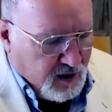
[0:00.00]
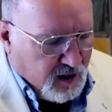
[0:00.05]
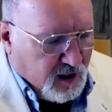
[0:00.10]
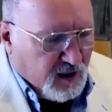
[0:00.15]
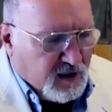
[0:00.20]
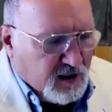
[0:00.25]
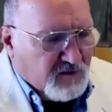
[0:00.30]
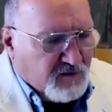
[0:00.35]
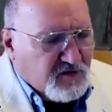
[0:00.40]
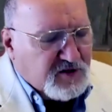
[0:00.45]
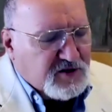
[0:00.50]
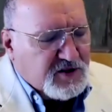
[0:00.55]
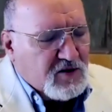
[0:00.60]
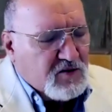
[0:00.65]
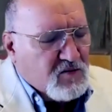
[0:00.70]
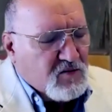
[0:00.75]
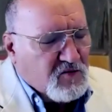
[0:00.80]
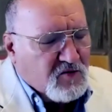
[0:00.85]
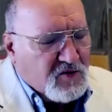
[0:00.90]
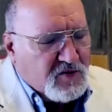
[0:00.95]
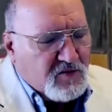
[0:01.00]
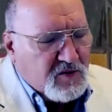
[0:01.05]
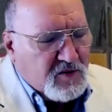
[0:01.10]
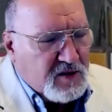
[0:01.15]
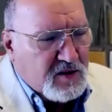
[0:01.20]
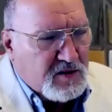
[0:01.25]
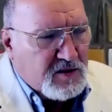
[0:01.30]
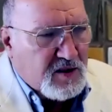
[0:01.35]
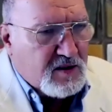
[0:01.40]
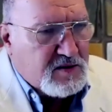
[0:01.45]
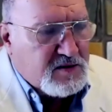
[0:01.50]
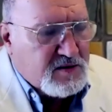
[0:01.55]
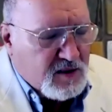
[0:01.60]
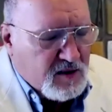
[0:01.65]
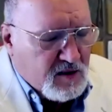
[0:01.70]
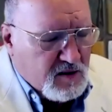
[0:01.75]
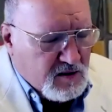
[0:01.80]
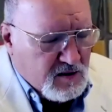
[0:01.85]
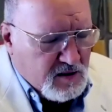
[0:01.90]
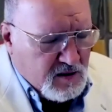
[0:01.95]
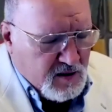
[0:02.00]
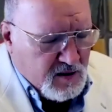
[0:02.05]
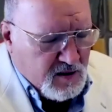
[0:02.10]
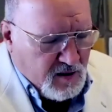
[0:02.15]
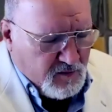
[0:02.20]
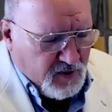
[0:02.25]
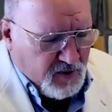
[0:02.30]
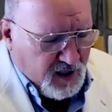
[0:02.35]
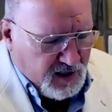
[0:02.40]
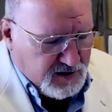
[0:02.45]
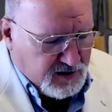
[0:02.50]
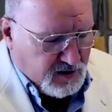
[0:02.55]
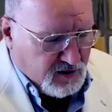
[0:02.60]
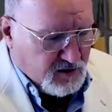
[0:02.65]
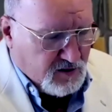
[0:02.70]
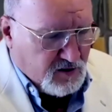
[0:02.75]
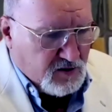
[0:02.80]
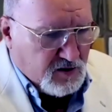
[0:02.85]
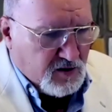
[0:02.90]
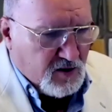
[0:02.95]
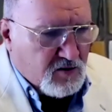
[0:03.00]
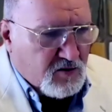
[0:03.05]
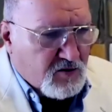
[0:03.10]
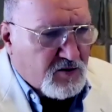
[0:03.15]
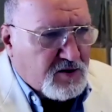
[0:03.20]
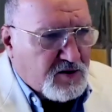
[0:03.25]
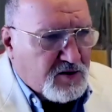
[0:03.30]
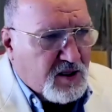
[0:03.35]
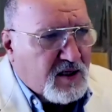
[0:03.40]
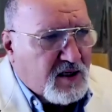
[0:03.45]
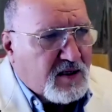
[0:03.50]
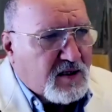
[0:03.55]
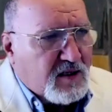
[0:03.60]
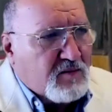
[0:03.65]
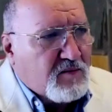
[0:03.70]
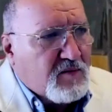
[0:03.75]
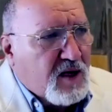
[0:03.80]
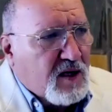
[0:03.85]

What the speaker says: I have a gentleman with me that passed a little younger than I am.